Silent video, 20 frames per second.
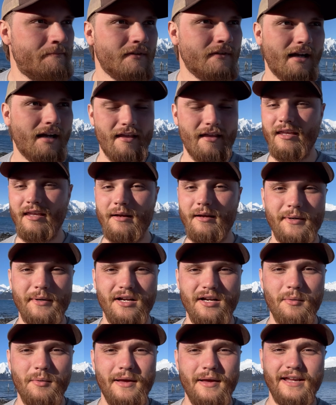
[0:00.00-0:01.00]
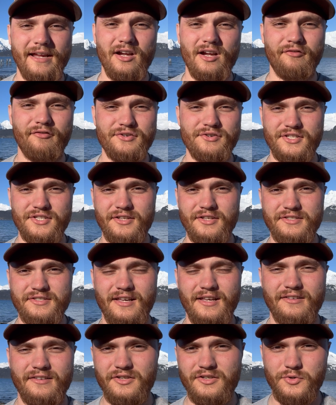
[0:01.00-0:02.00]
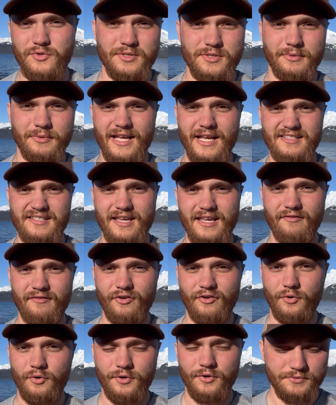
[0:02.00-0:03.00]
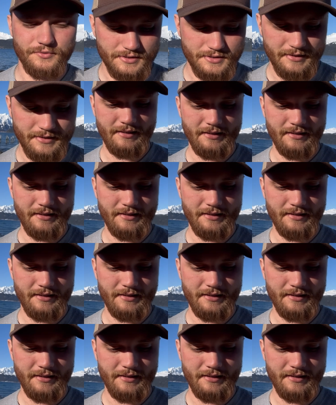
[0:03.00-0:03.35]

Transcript: I think I'm gonna come back here for sunset to do some landscape photos.